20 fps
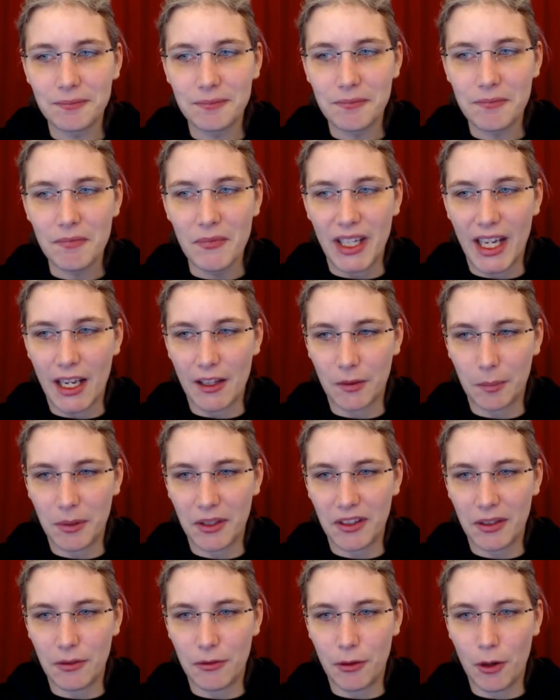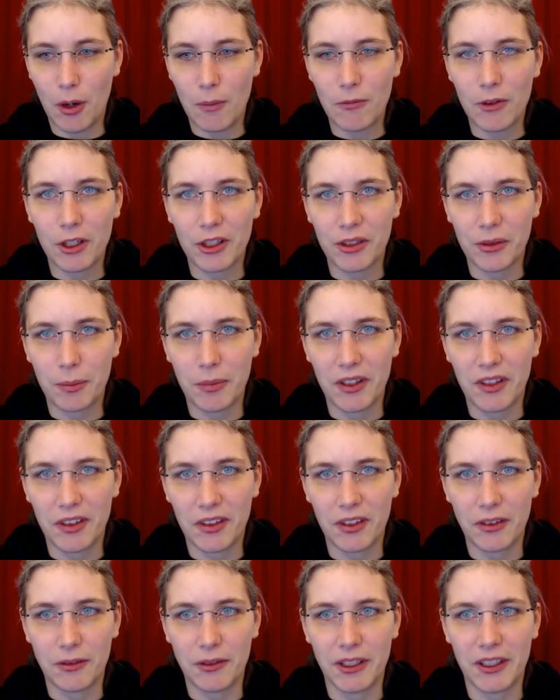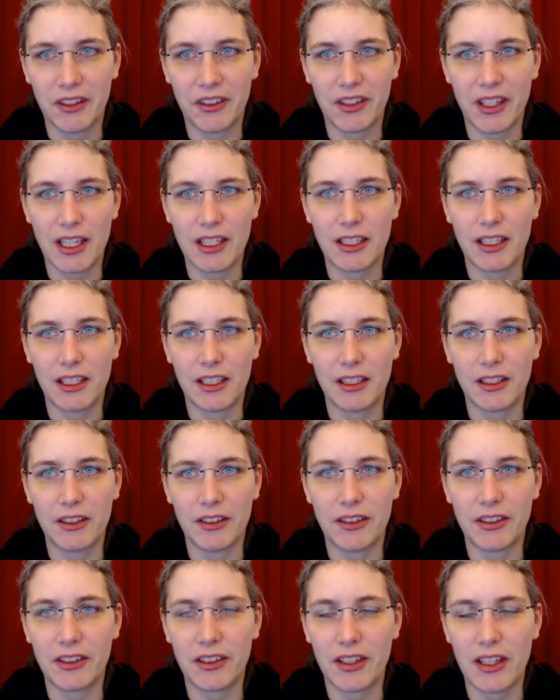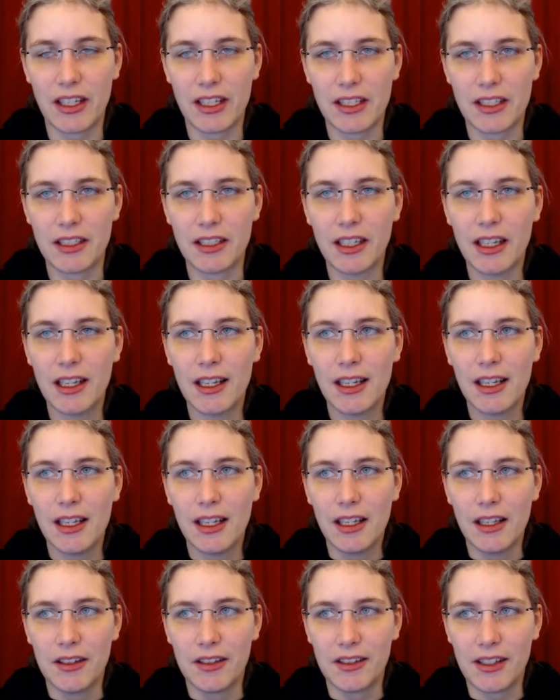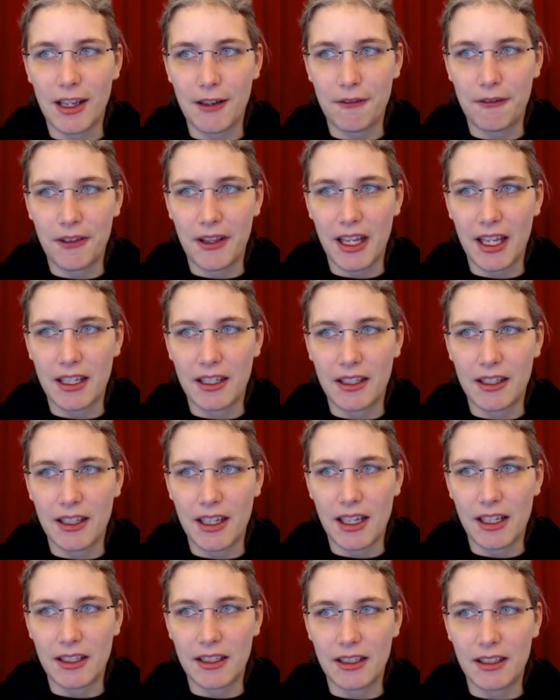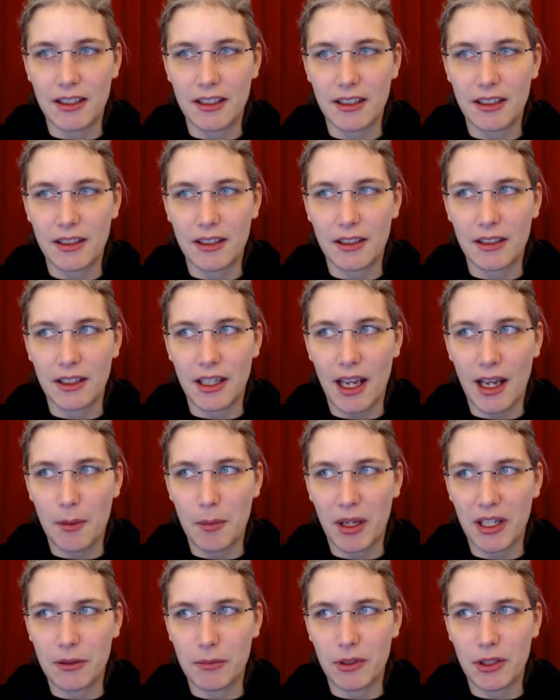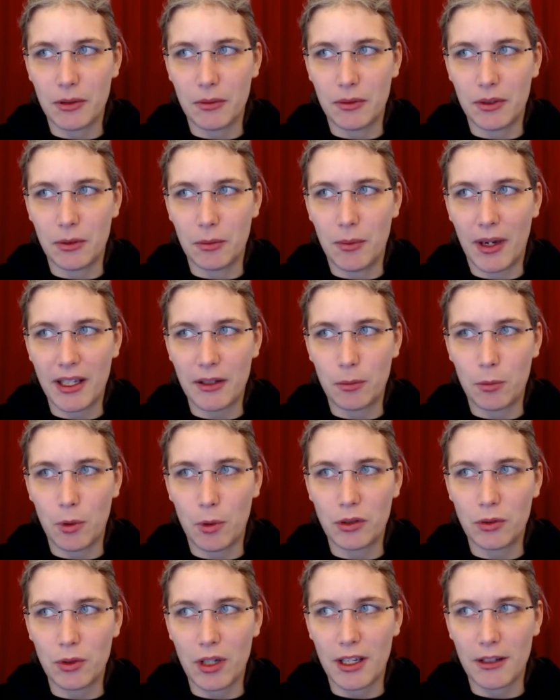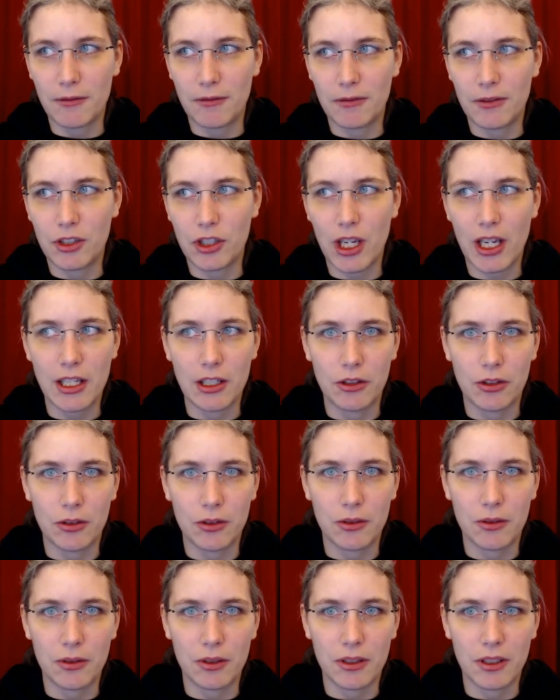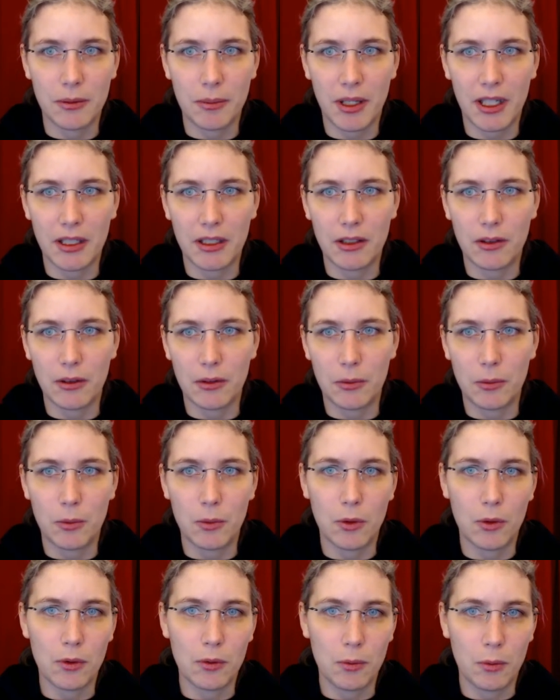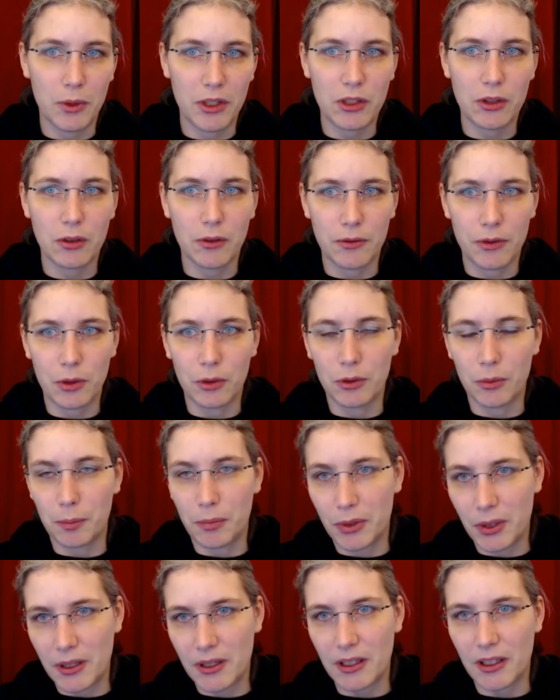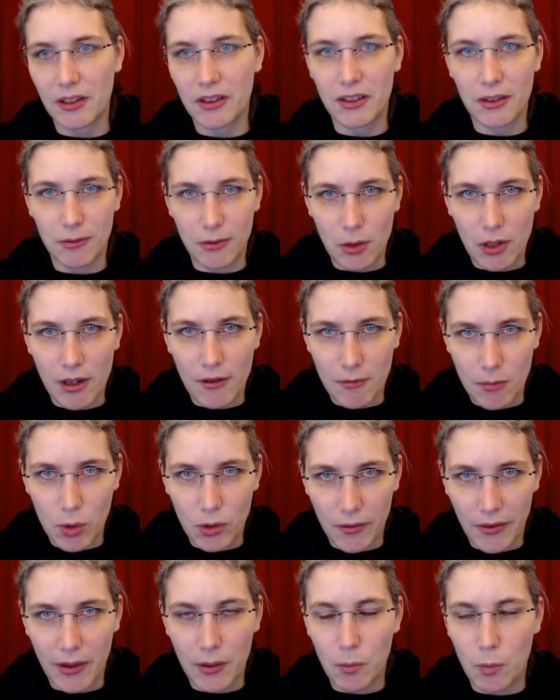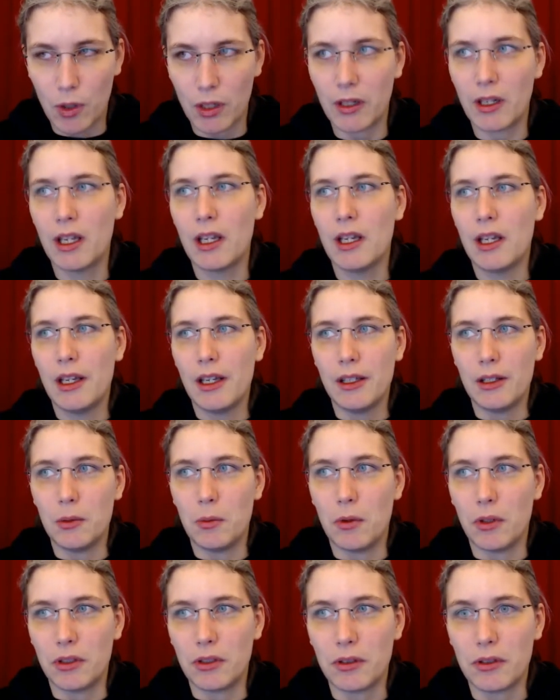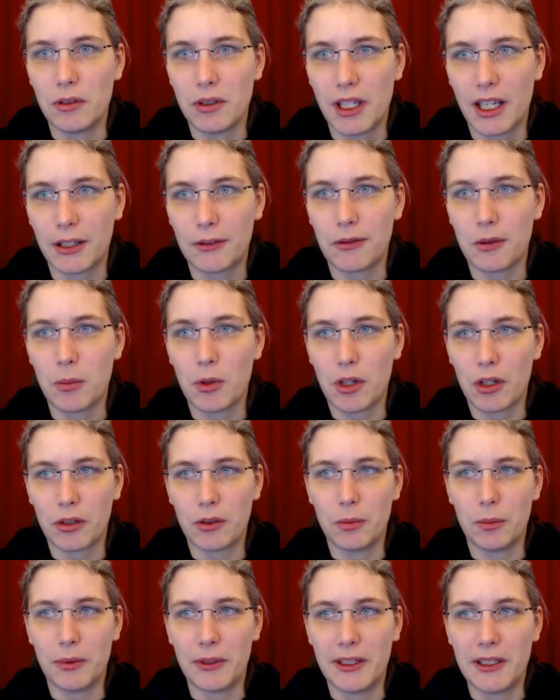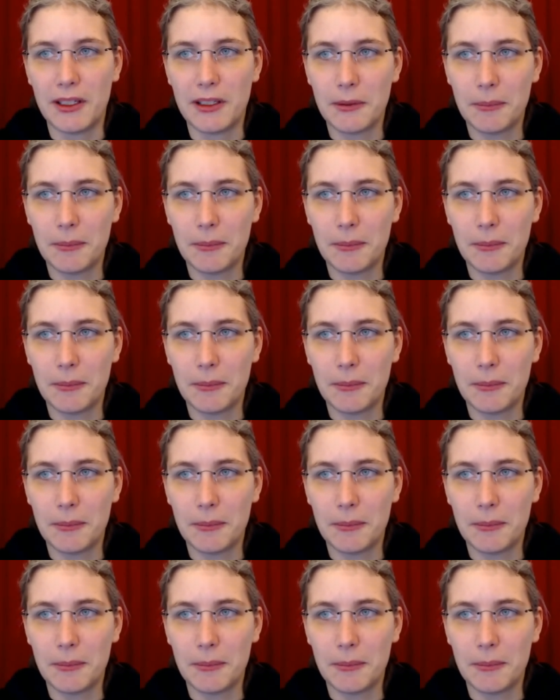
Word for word: yeah spe- firmware specific settings and stuff that that yeah might you, you might want to have changed depending on which of your printers if you have more than one you want to connect from octoprint